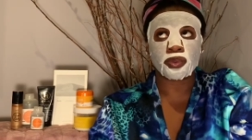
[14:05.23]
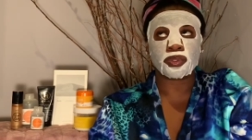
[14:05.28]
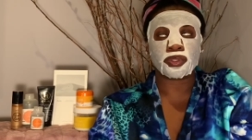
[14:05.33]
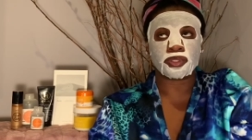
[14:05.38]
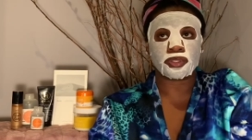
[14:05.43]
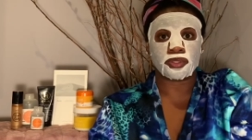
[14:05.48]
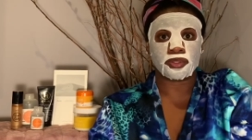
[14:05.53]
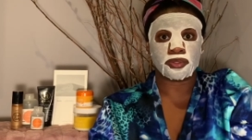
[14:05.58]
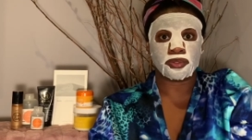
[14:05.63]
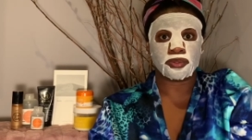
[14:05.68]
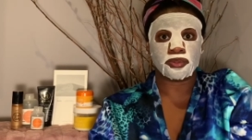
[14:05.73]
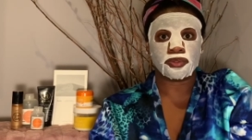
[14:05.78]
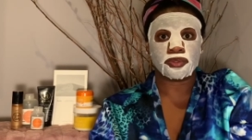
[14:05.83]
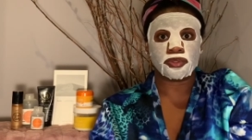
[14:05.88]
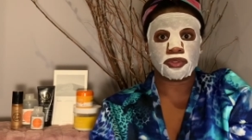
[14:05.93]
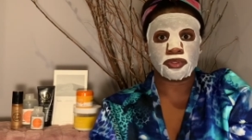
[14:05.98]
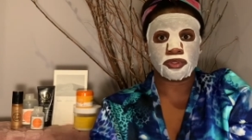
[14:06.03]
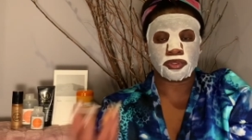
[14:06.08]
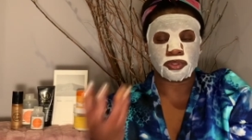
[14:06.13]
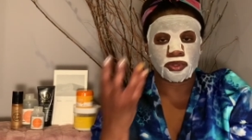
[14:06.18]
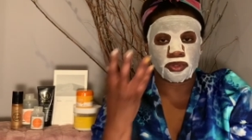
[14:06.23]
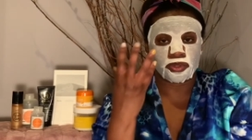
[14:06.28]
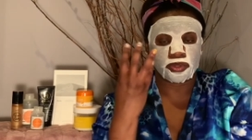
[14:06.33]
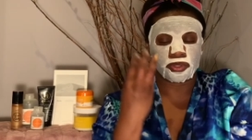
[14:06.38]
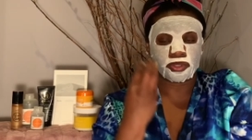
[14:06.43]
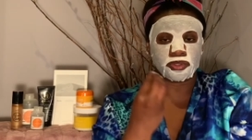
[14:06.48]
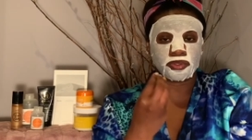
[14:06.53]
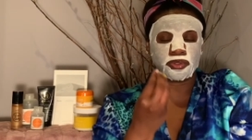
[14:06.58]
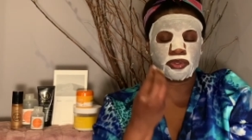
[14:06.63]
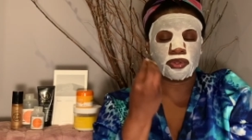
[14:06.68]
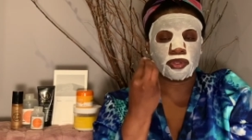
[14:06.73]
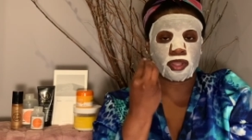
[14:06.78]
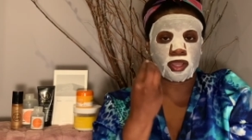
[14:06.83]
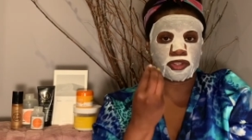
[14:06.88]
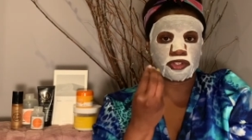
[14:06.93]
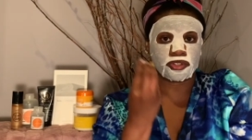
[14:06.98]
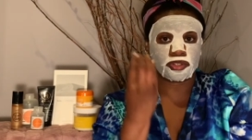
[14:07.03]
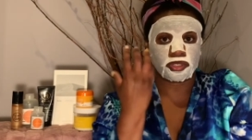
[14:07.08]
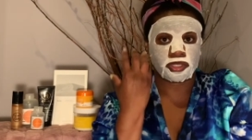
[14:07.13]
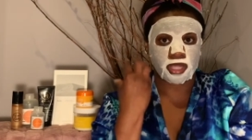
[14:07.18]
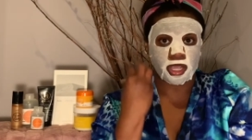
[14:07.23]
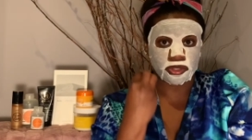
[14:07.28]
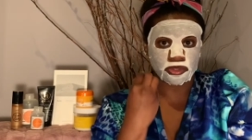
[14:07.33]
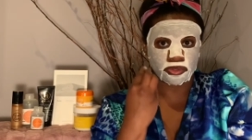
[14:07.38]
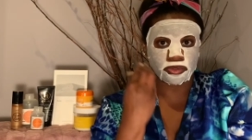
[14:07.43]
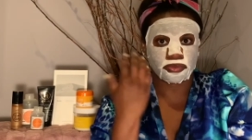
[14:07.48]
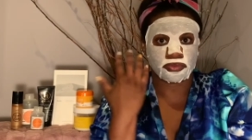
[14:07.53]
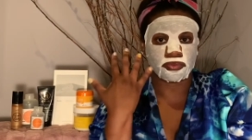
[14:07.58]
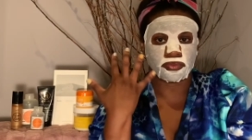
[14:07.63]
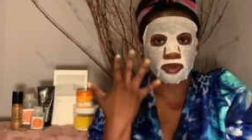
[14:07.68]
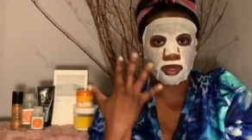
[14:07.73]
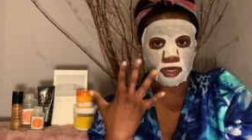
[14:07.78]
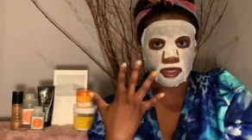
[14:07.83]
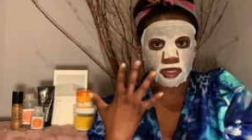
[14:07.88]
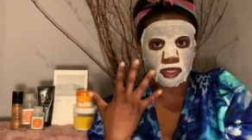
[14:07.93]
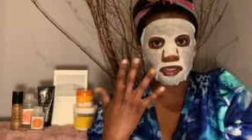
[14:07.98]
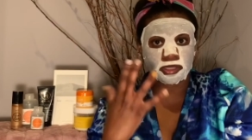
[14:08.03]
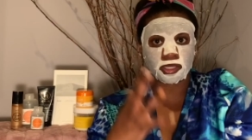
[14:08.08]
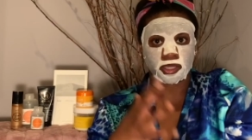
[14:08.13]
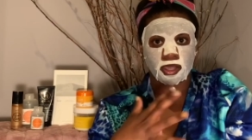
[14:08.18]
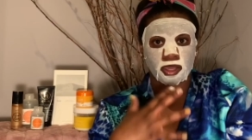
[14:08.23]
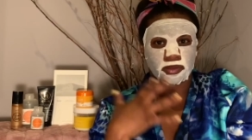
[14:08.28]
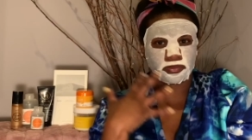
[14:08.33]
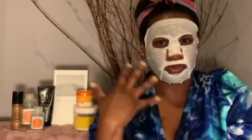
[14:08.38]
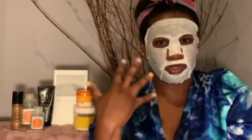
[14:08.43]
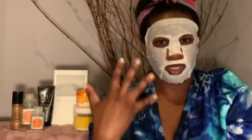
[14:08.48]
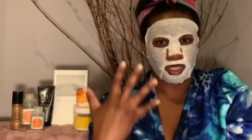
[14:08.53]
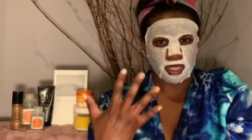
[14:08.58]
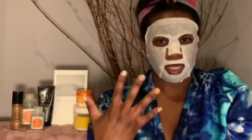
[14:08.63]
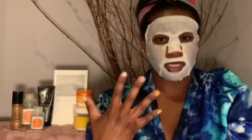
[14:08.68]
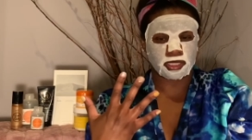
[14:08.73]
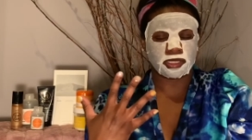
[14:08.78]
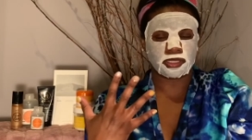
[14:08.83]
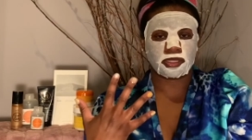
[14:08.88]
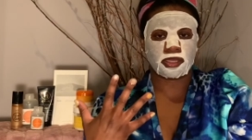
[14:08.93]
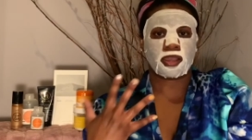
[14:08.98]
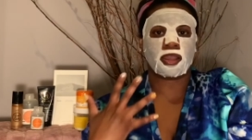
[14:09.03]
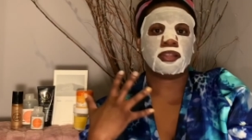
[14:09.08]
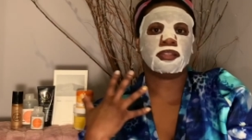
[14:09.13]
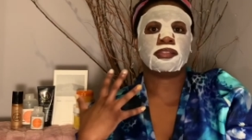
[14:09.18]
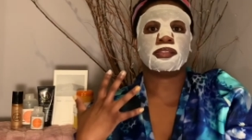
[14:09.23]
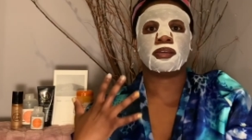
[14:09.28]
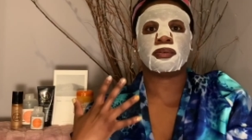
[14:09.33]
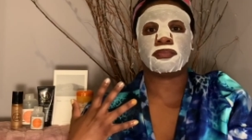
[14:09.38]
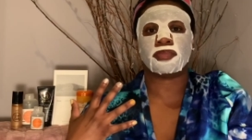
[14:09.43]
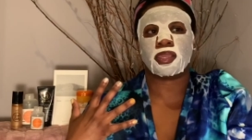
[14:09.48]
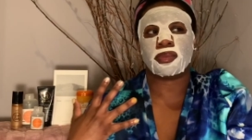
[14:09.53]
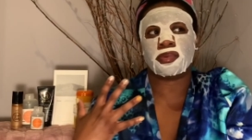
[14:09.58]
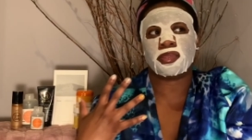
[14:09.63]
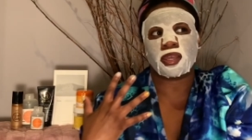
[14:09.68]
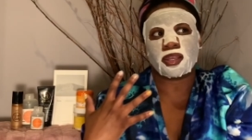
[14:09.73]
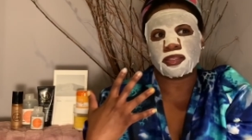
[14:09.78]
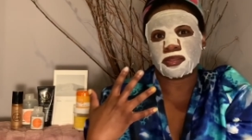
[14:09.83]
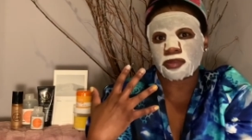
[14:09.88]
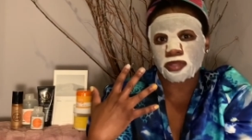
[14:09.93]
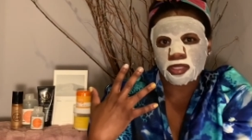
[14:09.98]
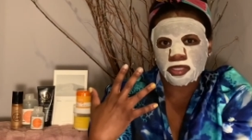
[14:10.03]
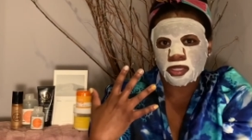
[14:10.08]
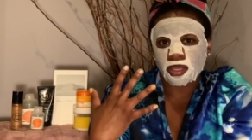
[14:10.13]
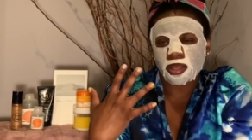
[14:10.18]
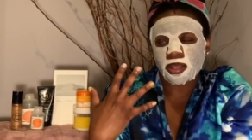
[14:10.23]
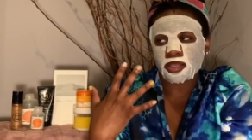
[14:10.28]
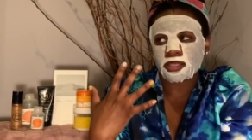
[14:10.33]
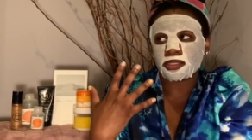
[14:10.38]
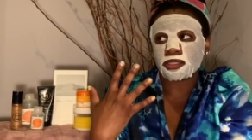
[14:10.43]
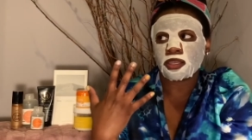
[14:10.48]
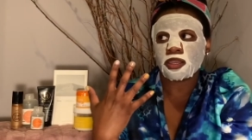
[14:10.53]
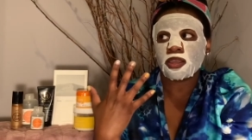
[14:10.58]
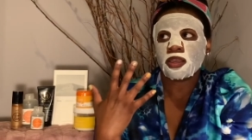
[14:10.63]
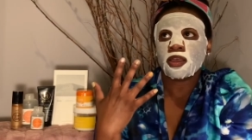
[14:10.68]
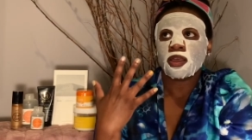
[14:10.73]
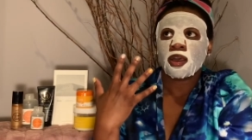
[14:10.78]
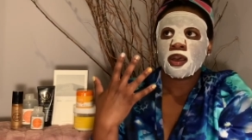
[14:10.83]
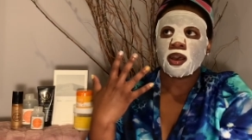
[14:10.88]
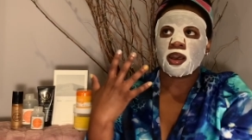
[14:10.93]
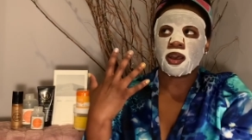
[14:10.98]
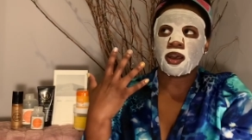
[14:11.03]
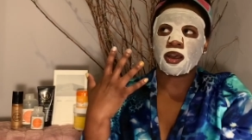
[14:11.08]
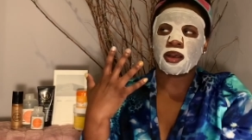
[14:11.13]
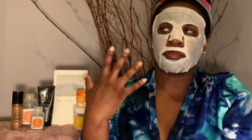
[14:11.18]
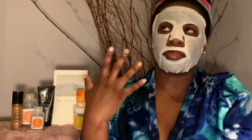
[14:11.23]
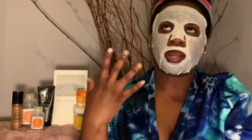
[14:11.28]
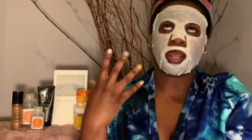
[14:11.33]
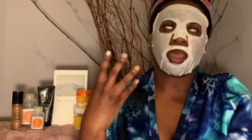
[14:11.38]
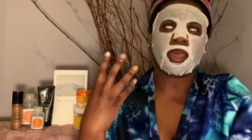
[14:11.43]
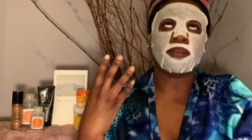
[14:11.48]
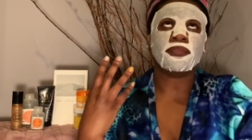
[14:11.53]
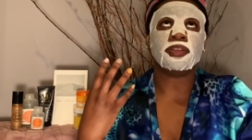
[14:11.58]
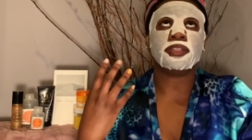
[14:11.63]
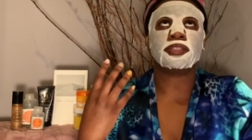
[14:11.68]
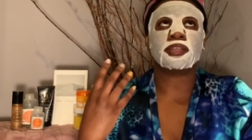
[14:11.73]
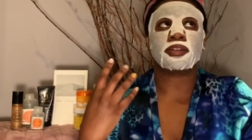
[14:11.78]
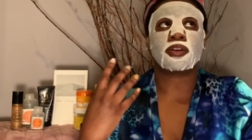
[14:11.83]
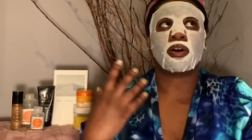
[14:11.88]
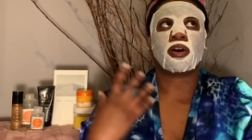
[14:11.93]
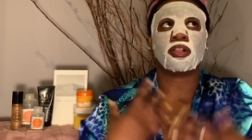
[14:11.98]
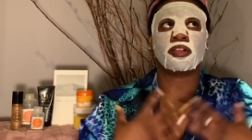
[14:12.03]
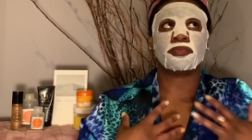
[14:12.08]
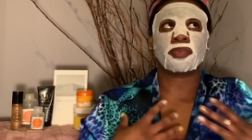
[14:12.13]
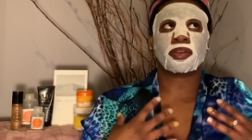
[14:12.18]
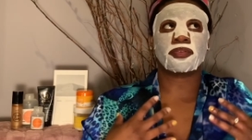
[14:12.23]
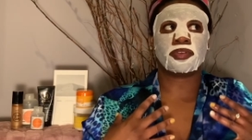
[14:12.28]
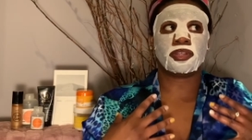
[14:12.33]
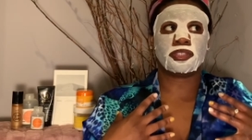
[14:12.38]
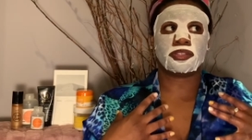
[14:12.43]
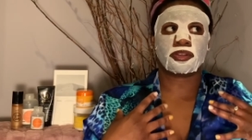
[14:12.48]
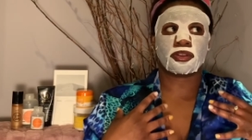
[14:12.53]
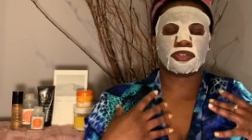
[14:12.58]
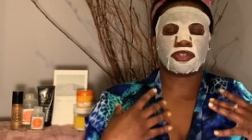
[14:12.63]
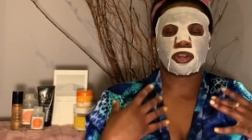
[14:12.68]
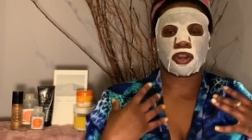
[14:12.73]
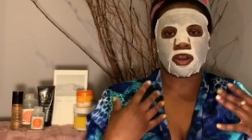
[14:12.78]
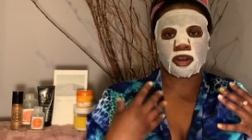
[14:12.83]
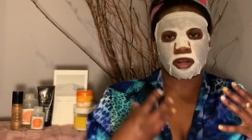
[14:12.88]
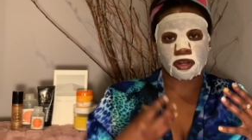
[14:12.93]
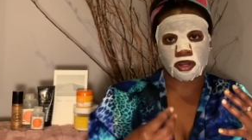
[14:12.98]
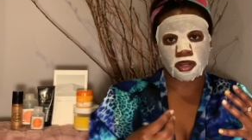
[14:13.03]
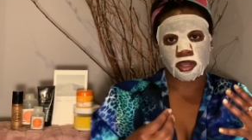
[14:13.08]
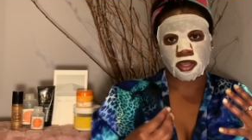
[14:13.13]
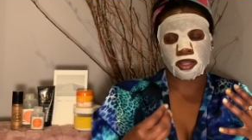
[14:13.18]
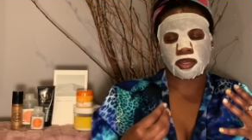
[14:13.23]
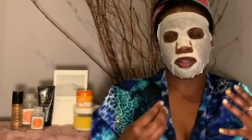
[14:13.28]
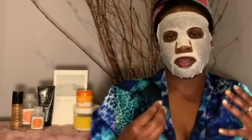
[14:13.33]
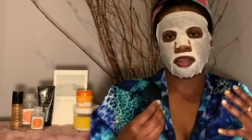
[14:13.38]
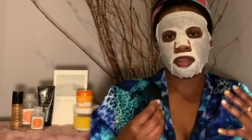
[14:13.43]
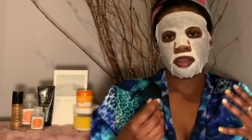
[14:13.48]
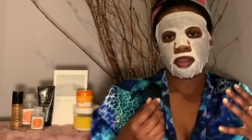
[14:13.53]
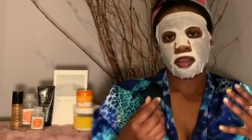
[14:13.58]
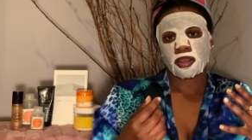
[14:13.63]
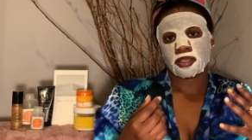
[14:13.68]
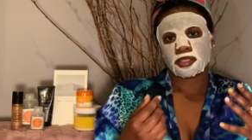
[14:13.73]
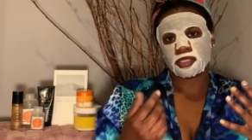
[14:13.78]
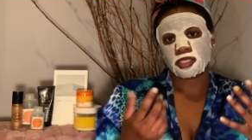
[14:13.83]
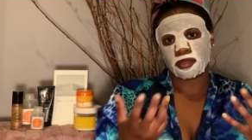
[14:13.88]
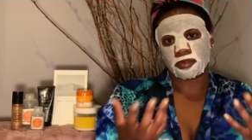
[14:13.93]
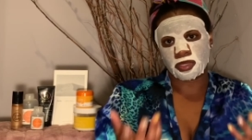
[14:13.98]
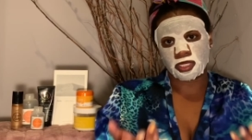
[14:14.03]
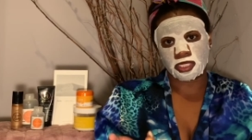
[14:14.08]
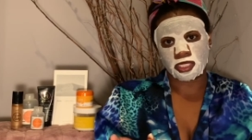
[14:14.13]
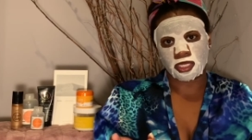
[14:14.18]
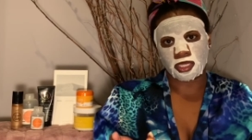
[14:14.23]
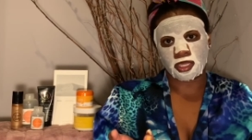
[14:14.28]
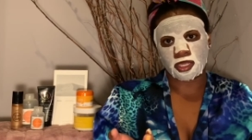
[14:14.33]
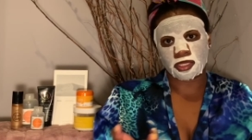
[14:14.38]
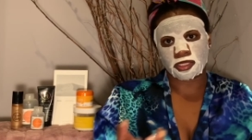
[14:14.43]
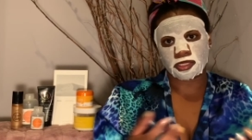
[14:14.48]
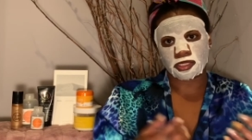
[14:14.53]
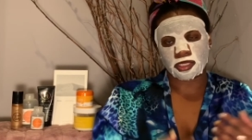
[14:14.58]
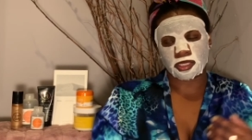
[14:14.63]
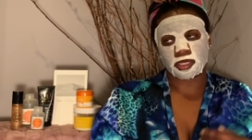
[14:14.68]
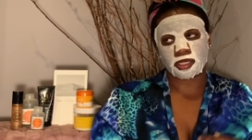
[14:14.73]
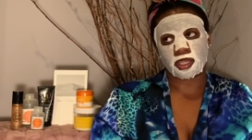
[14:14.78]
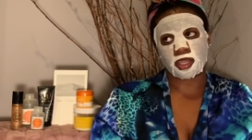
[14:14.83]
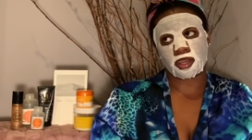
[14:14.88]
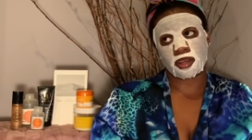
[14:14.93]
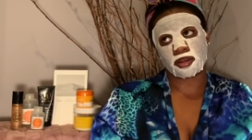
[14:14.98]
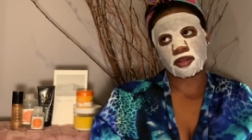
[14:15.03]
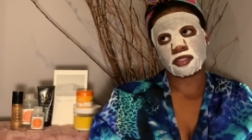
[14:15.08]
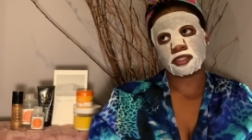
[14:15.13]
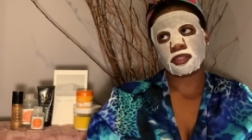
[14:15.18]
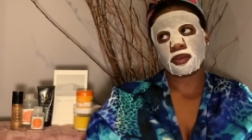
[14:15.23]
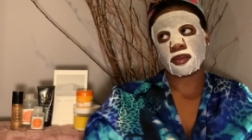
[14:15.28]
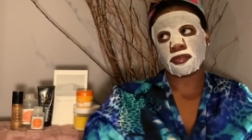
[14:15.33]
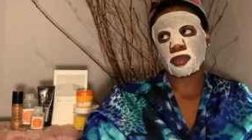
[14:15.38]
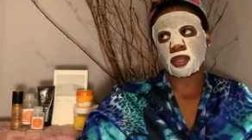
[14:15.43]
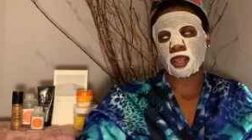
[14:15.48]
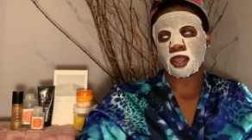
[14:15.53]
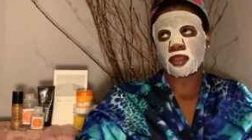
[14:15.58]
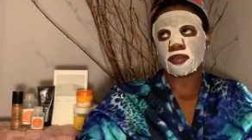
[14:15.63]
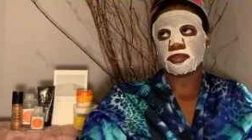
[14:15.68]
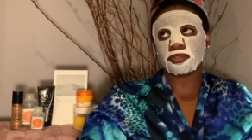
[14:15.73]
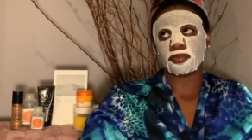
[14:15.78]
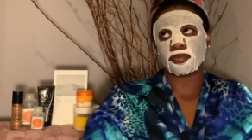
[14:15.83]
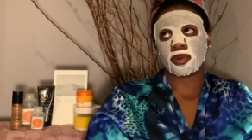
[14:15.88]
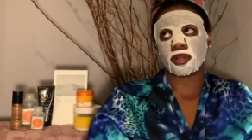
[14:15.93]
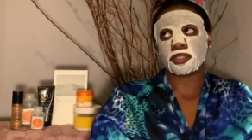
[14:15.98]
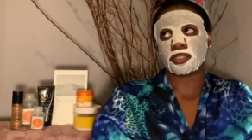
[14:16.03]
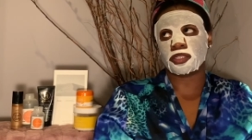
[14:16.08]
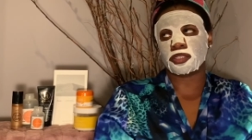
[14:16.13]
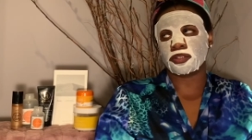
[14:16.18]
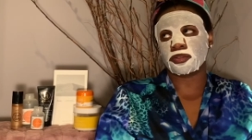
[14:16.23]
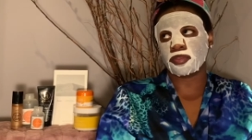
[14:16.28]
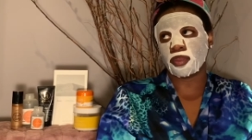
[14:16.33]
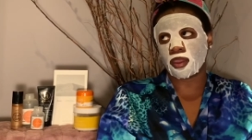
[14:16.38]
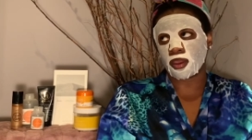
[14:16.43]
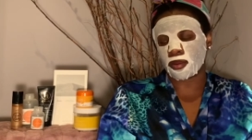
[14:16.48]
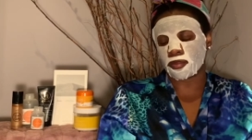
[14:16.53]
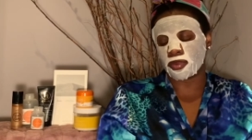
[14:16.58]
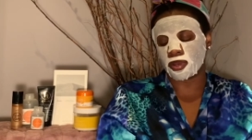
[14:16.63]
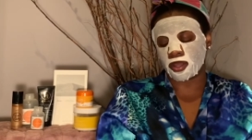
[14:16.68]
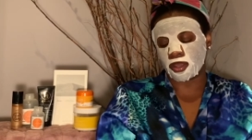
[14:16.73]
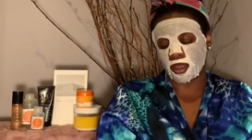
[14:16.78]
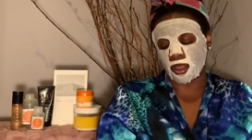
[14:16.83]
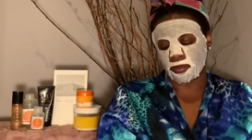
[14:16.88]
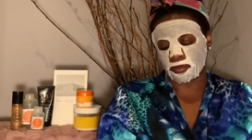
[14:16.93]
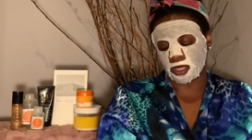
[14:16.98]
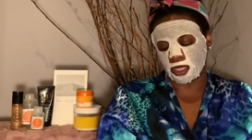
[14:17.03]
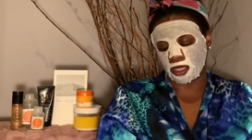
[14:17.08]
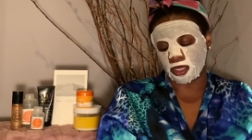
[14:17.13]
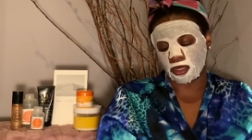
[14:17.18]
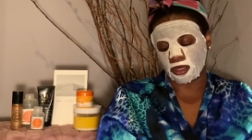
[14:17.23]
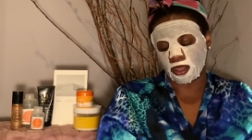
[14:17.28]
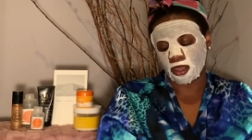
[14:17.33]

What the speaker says: to, you know, utilize your natural radiance and kind of enhance that. So maybe that's what it does. But I haven't done all of my research on CBD and skincare. So, I mean, I have some work to do there, but I mean,